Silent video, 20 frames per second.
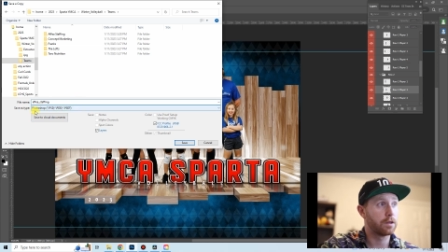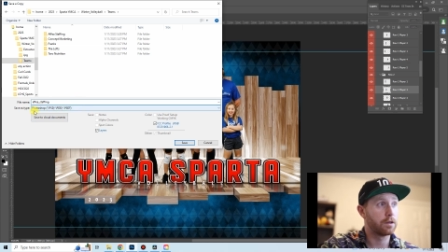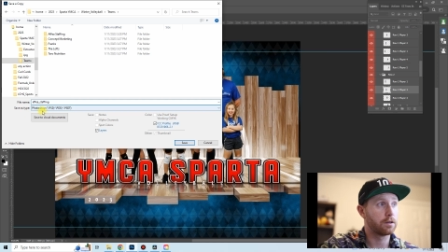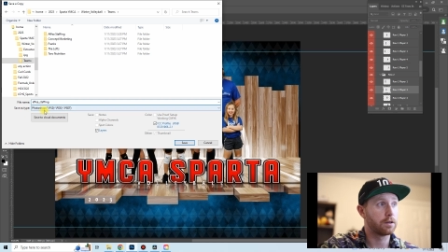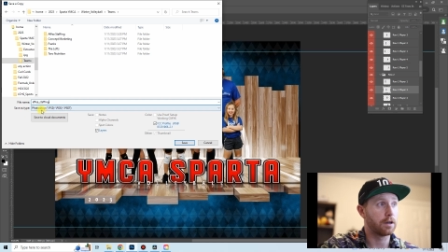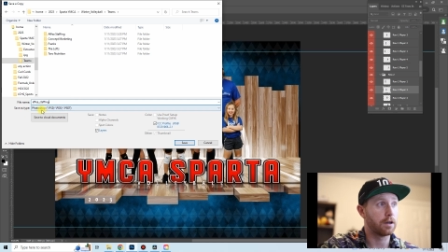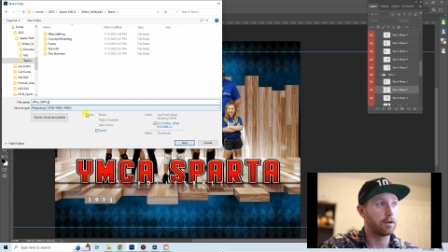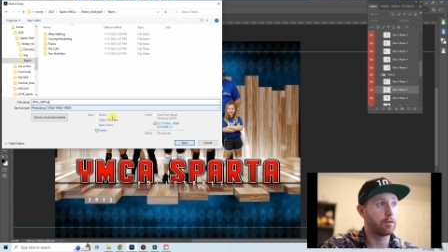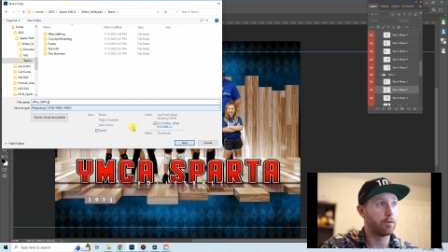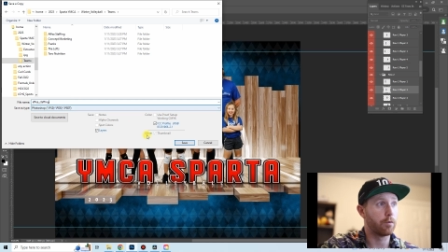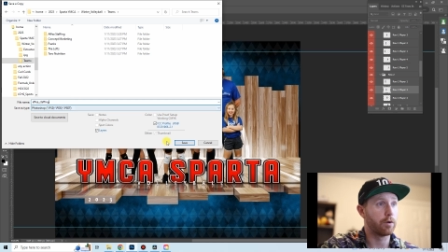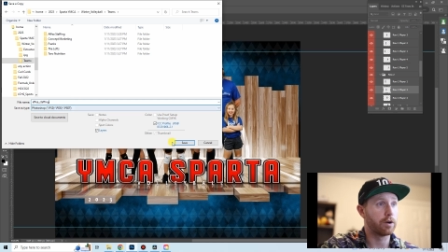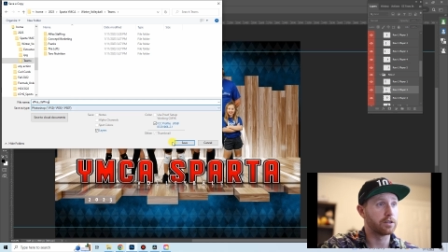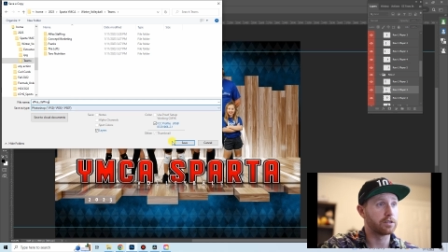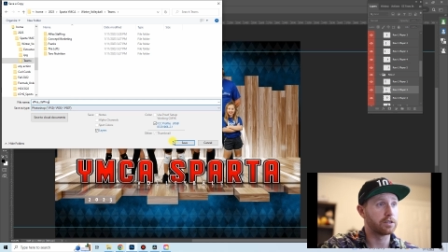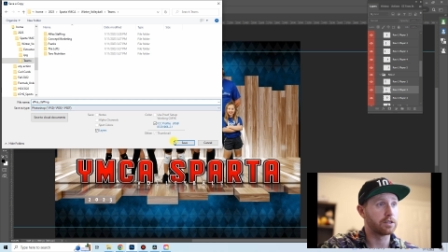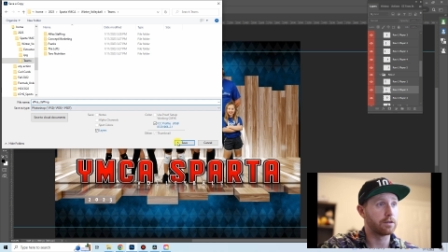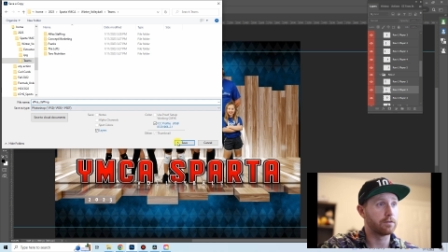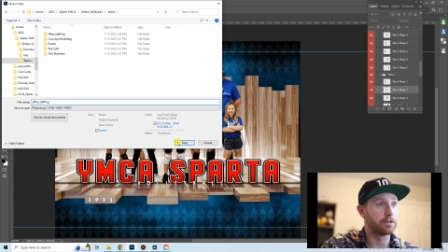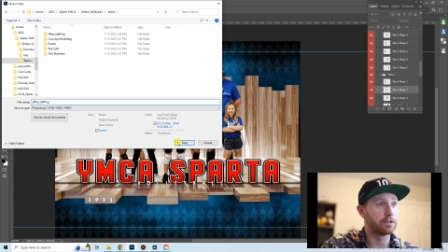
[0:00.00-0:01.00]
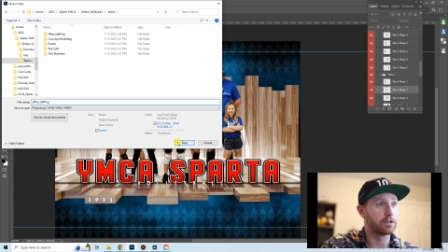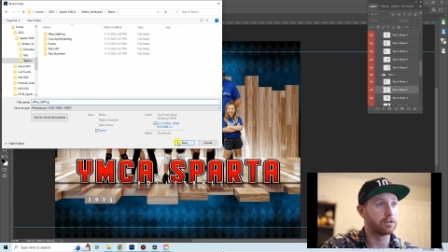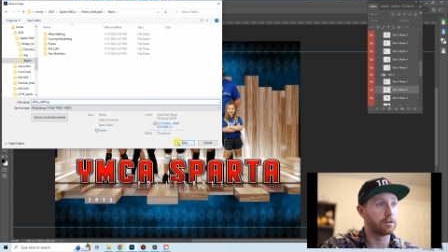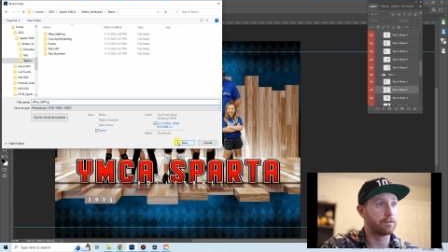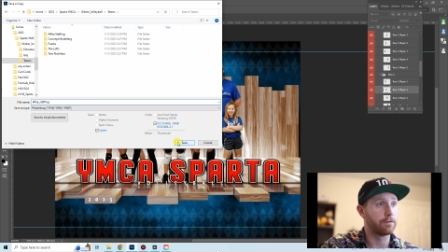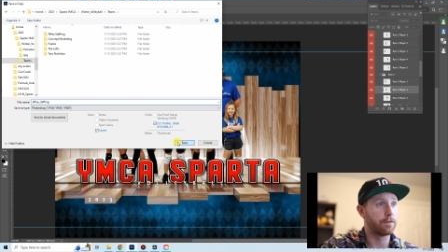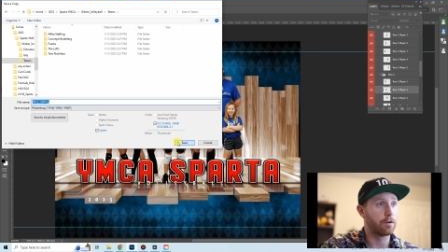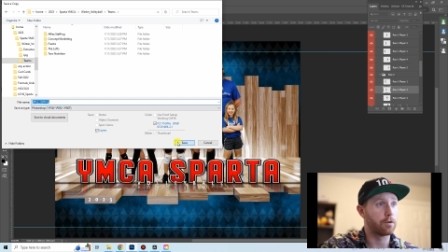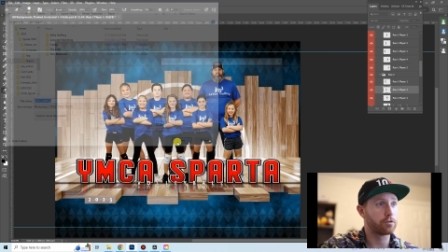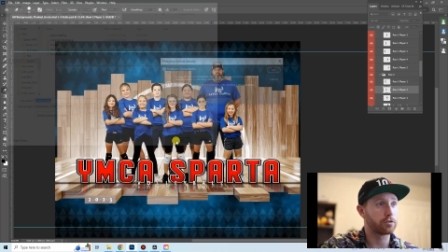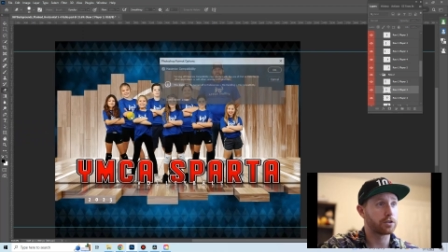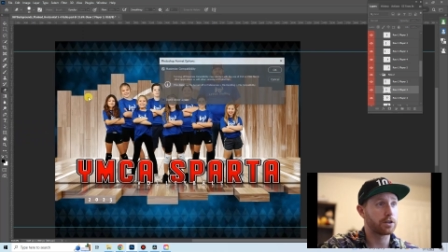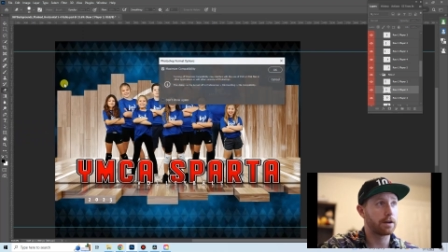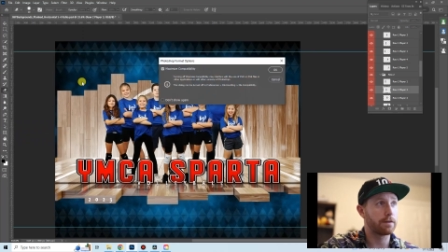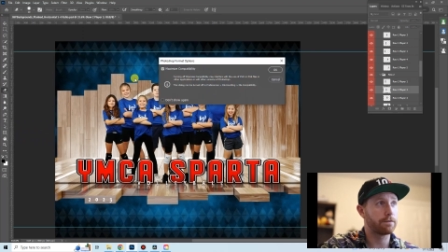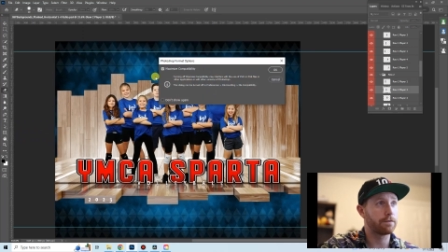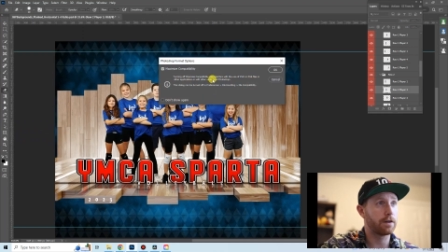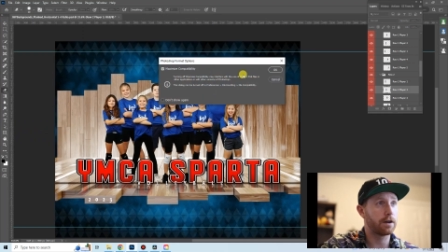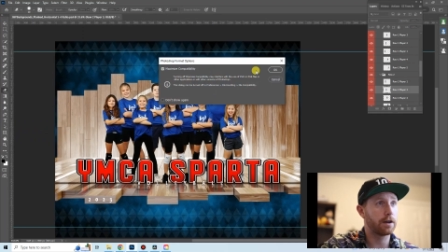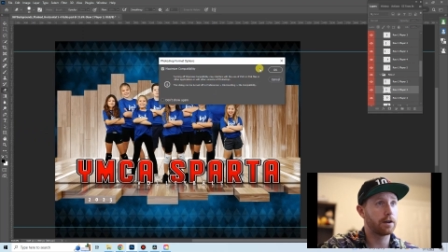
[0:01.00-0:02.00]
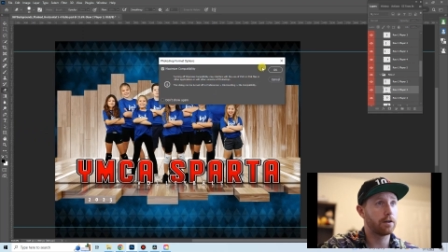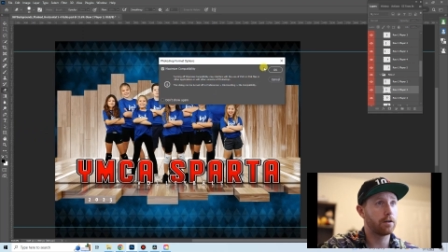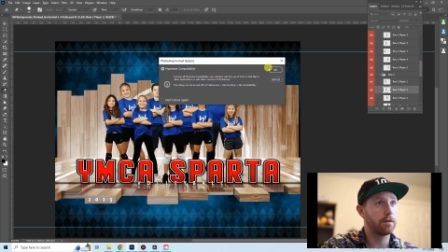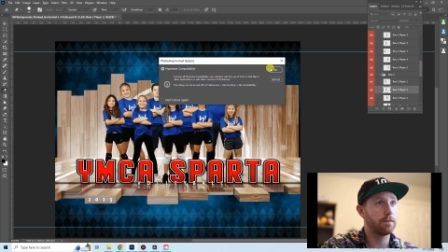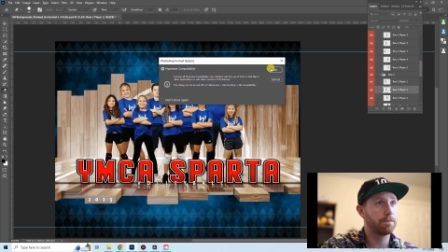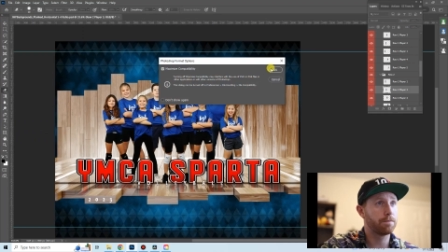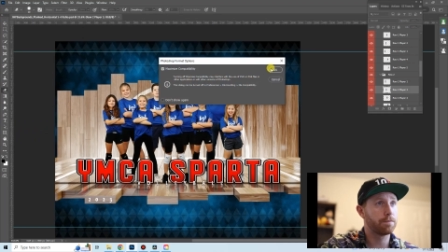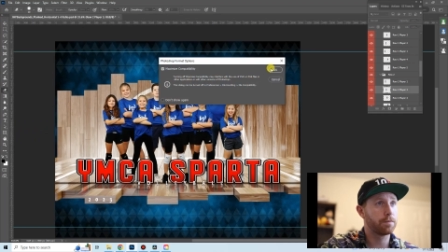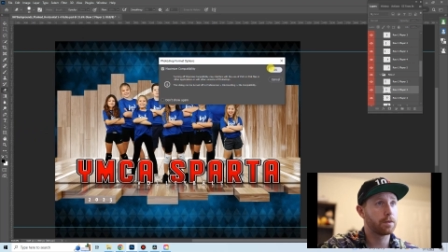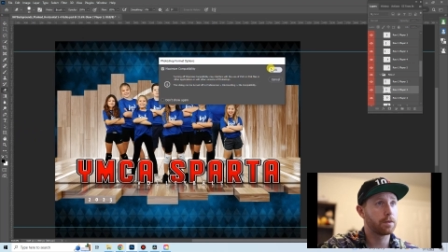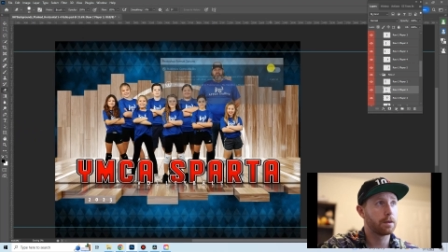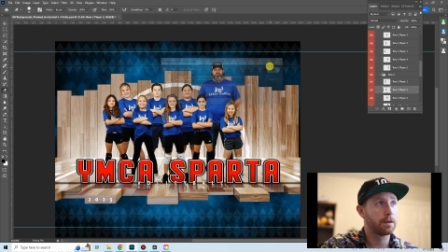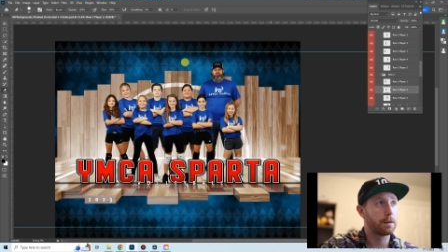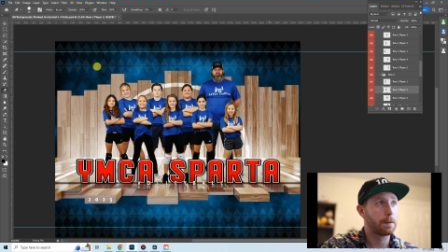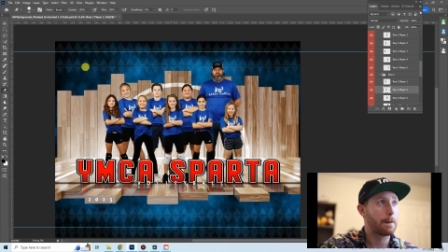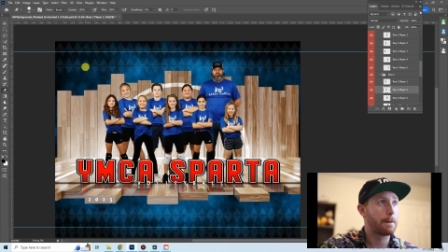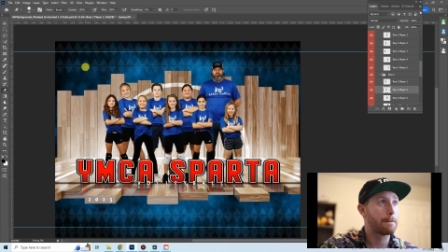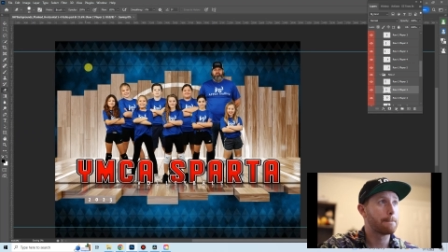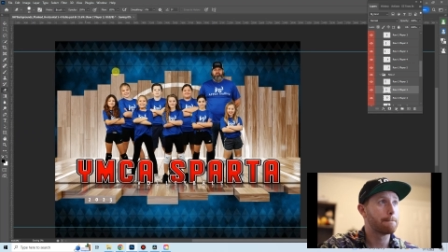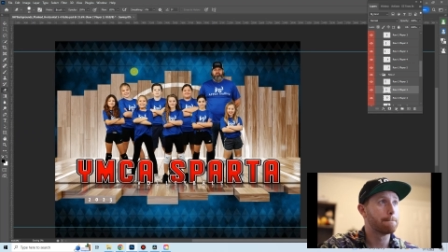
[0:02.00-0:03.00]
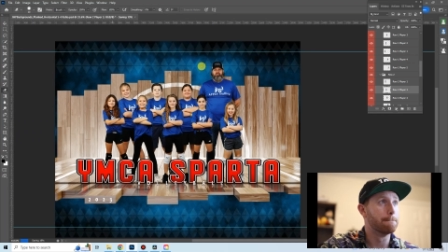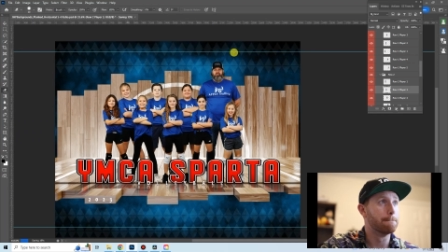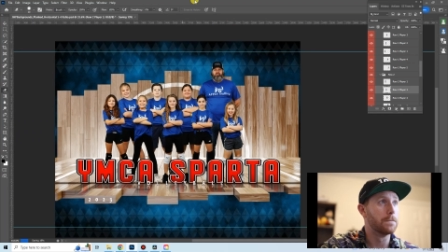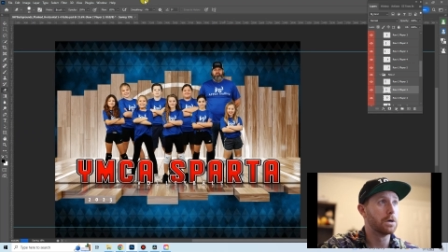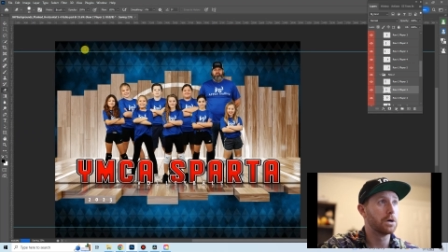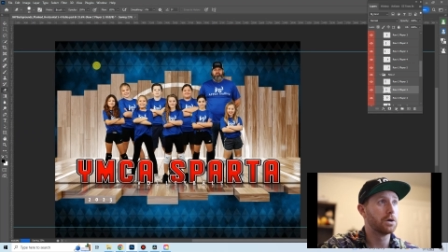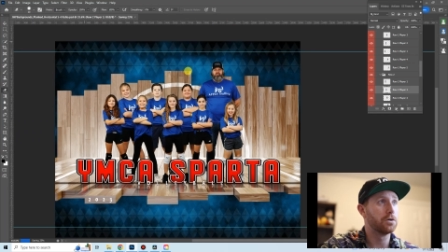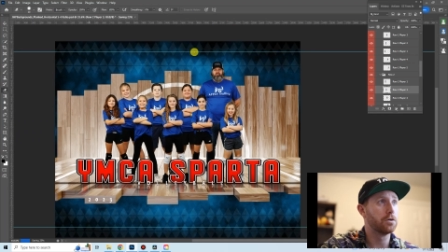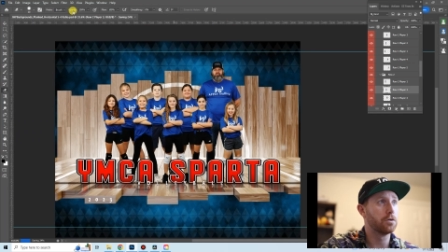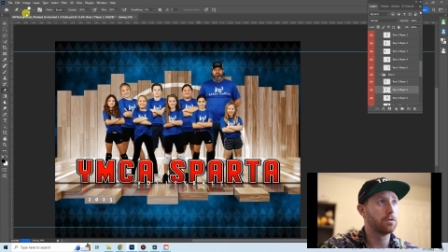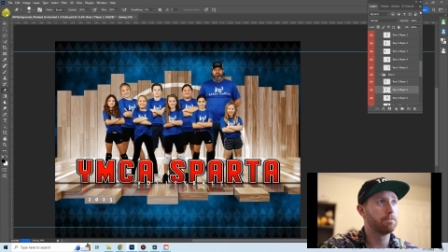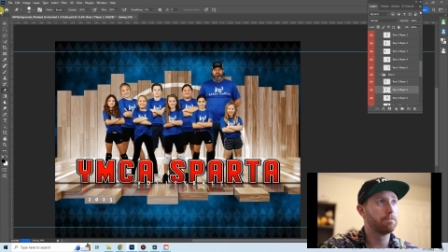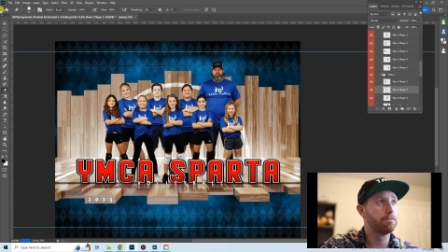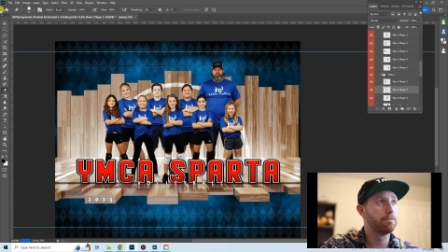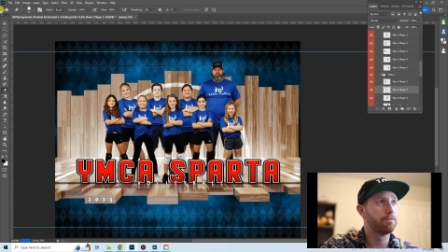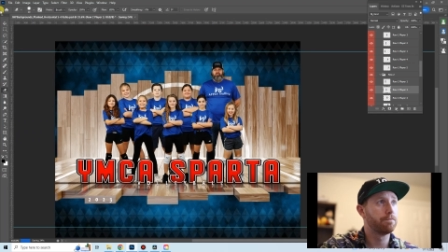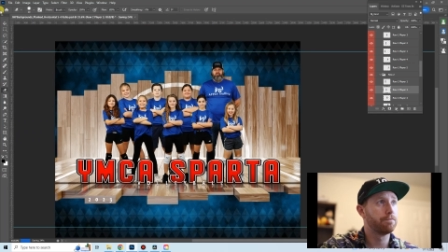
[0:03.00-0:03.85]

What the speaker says: Okay, we want to save this as a Photoshop file. Boom.